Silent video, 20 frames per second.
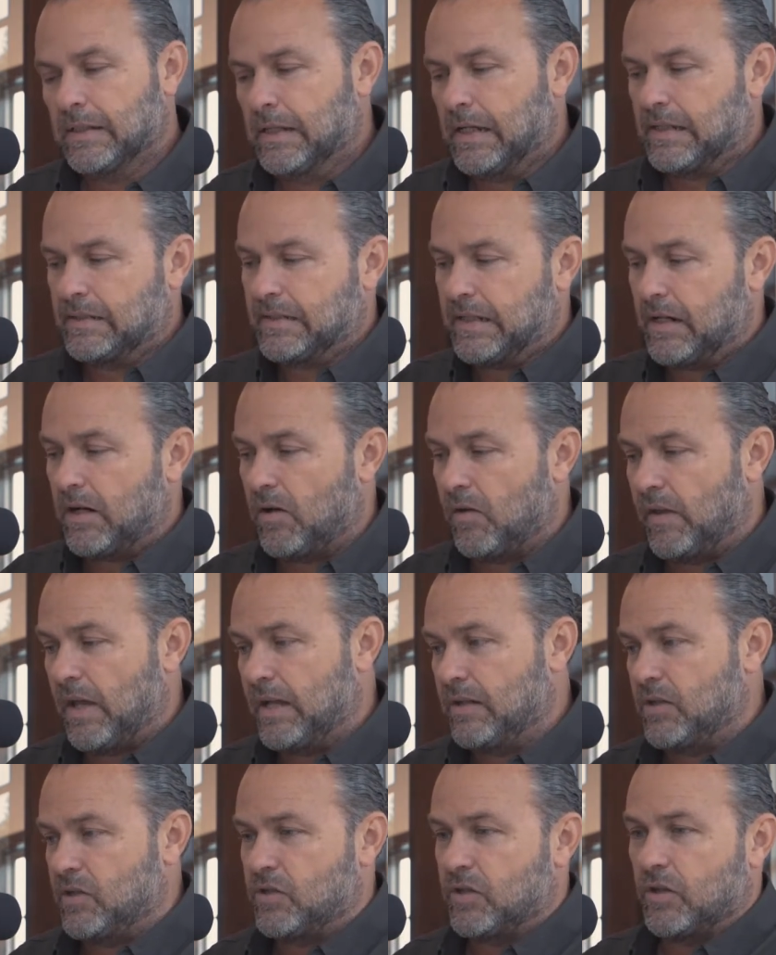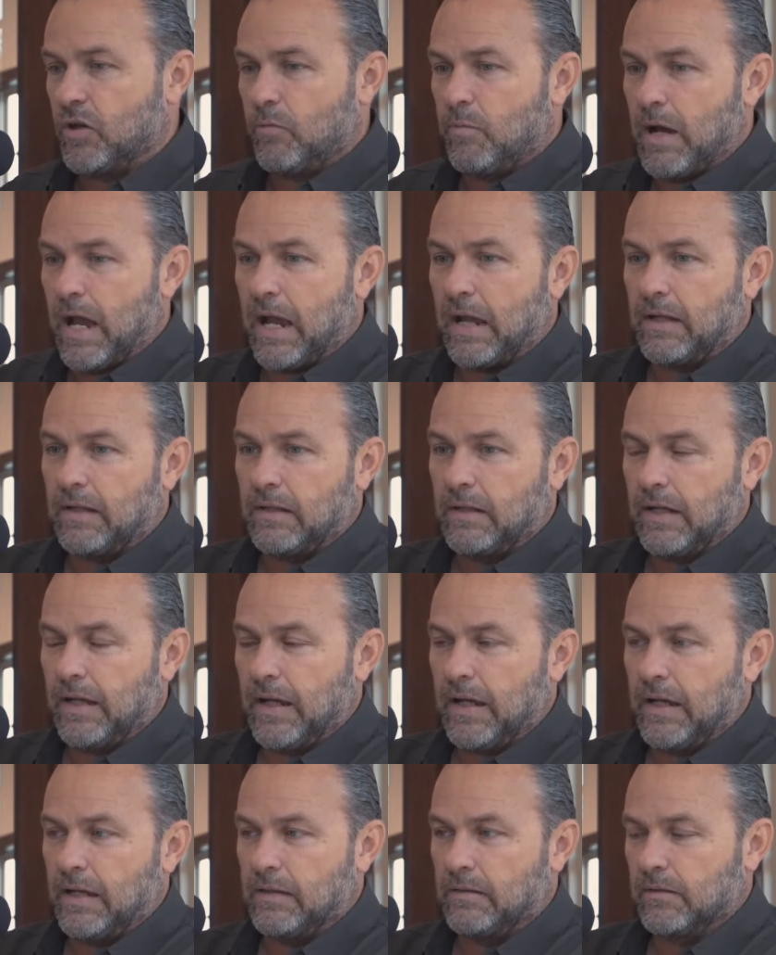I said all that just to go back
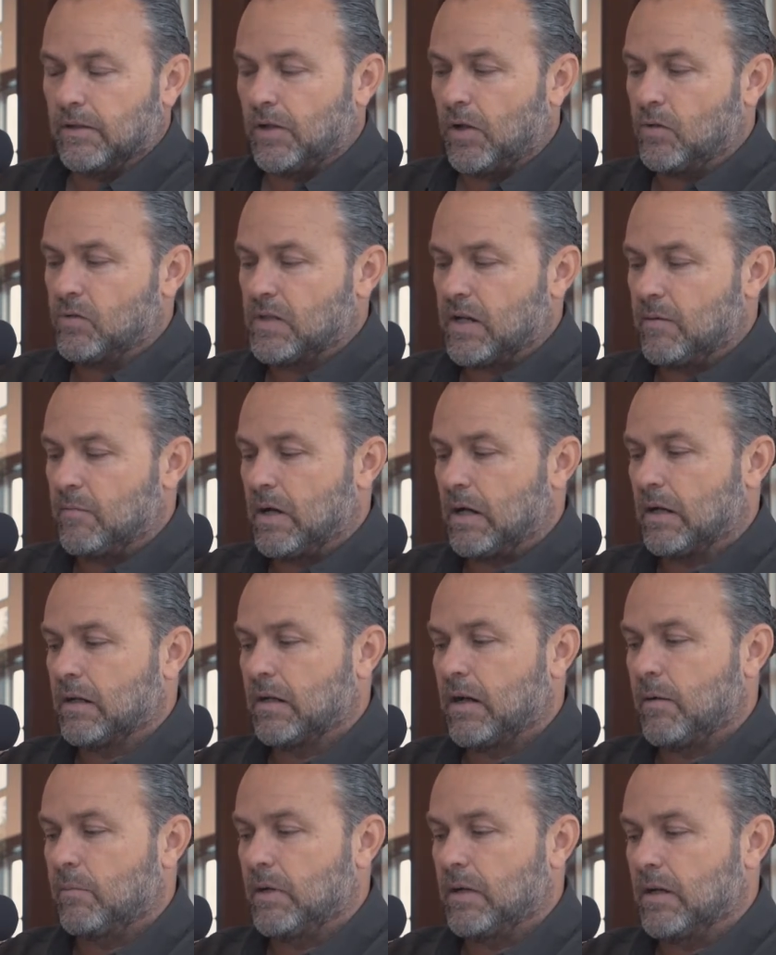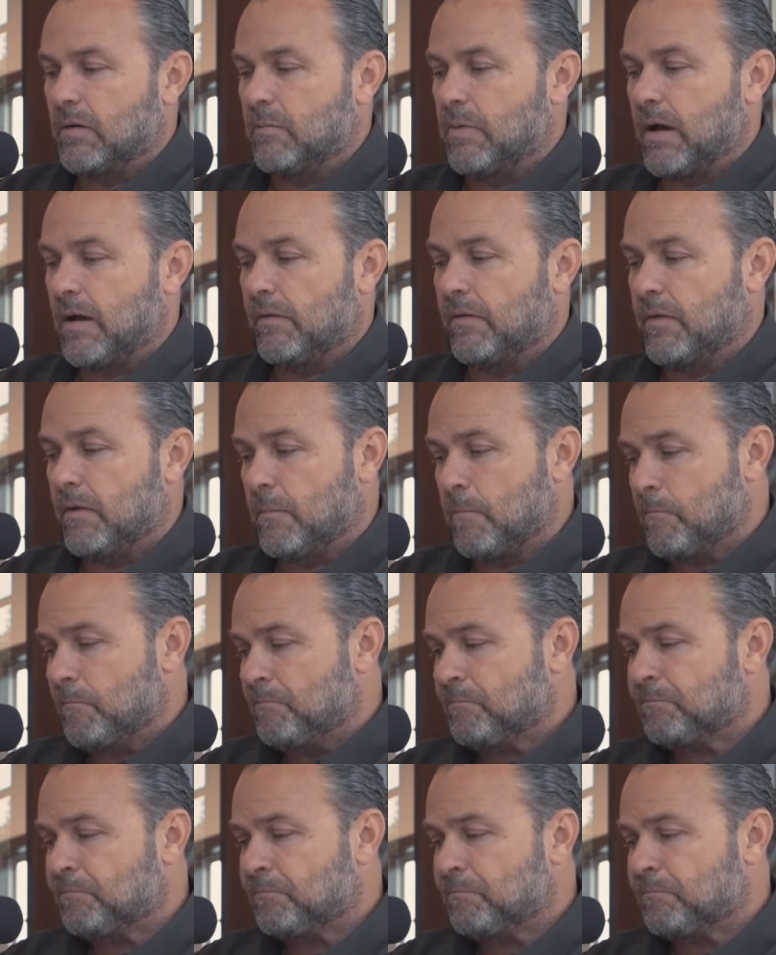and close out my comment about the